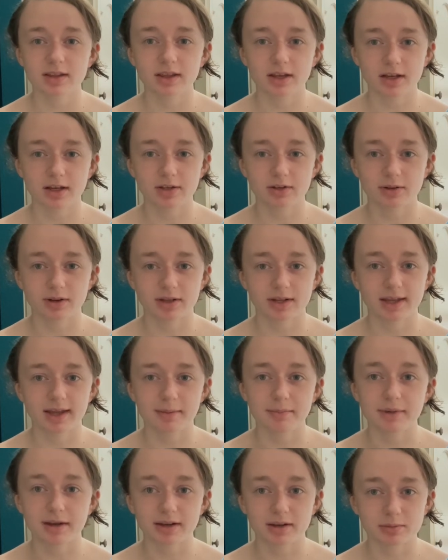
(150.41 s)
Like I know how to
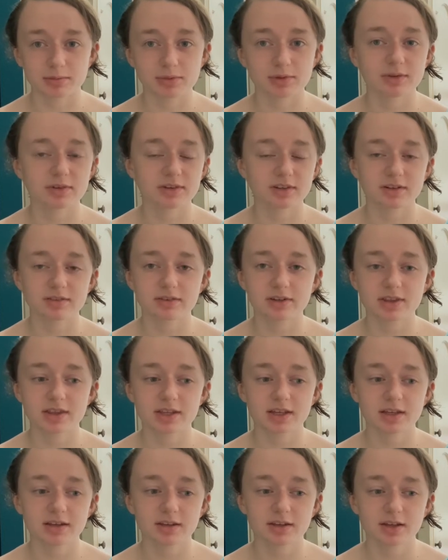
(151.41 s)
get my numbers and
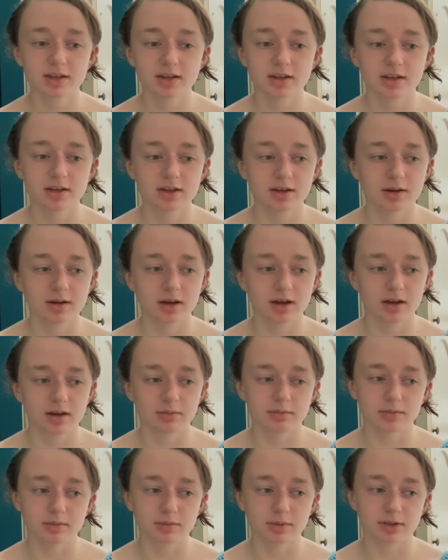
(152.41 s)
everything.
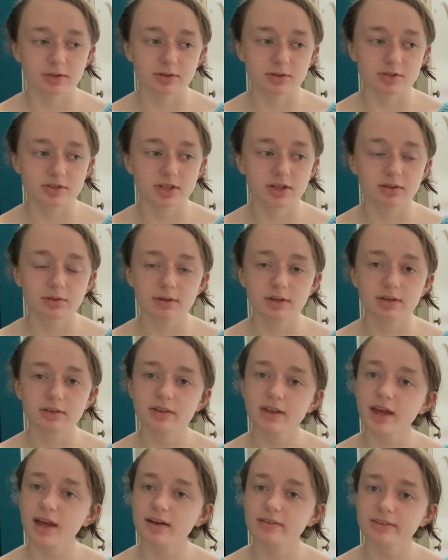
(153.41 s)
Um, but crochet
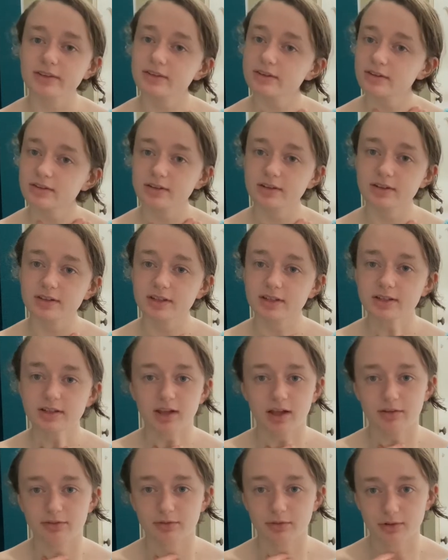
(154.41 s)
sweaters I haven't done that
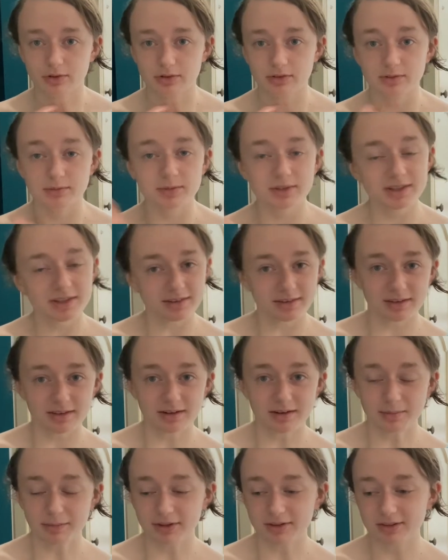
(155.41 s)
a lot for, so I'm really
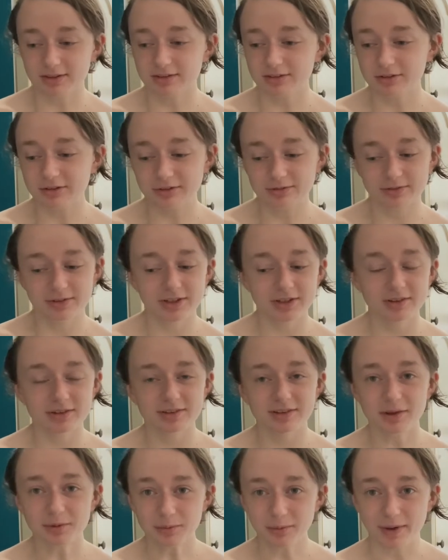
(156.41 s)
excited about this and hopefully it
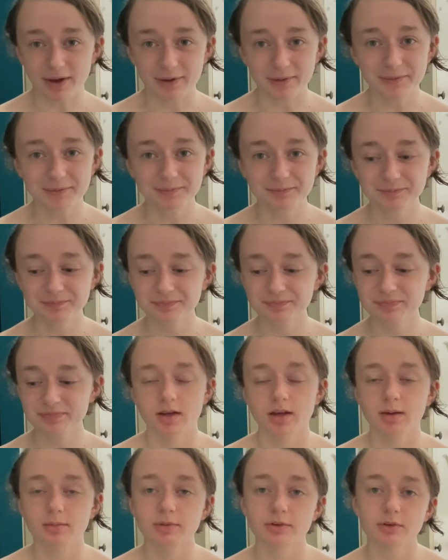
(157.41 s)
goes out well.
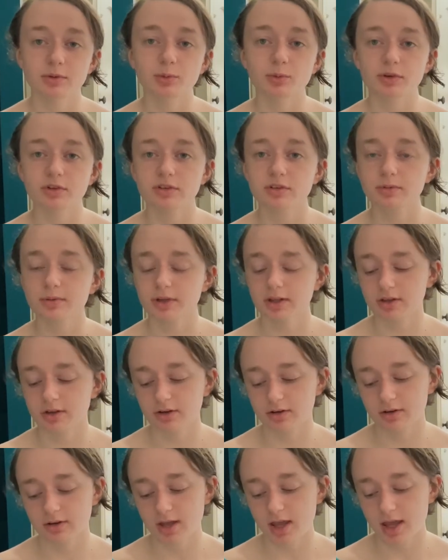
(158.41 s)
I'm using worsted weight
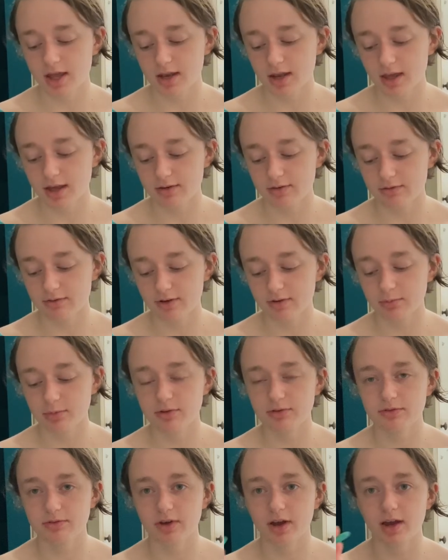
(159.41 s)
yarn and a
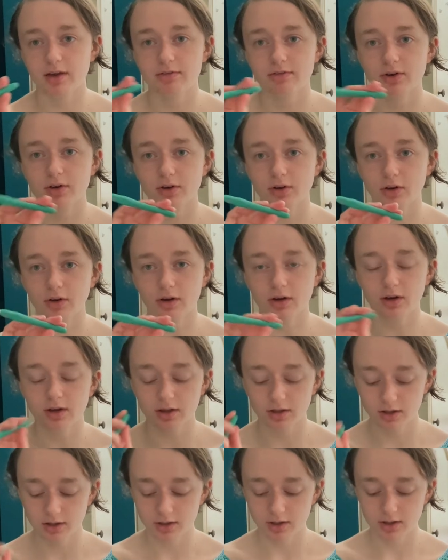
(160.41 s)
5.5 hook.